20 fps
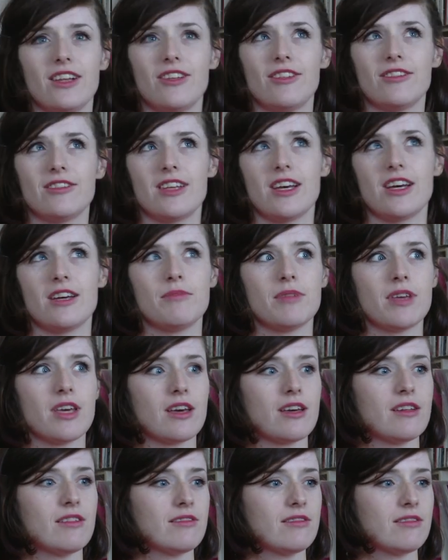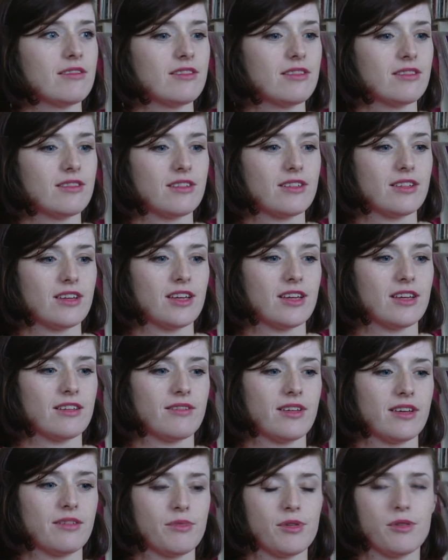a long time ago, uh,
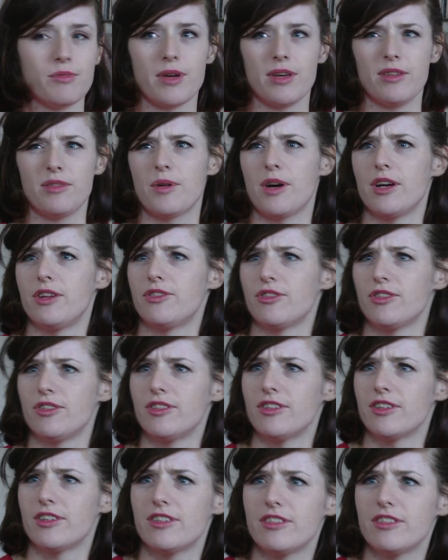and we were both quite drunk.